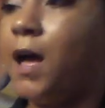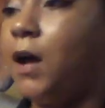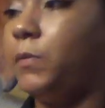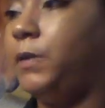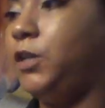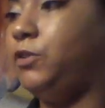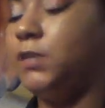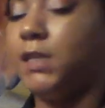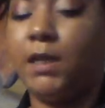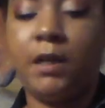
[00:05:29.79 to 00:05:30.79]
I'll be
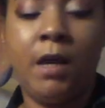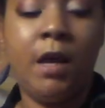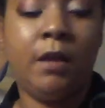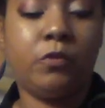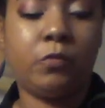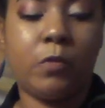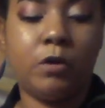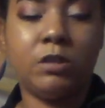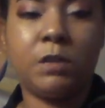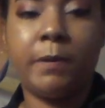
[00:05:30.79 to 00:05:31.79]
using the
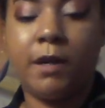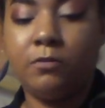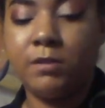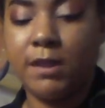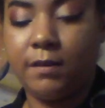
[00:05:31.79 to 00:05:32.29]
rose petals,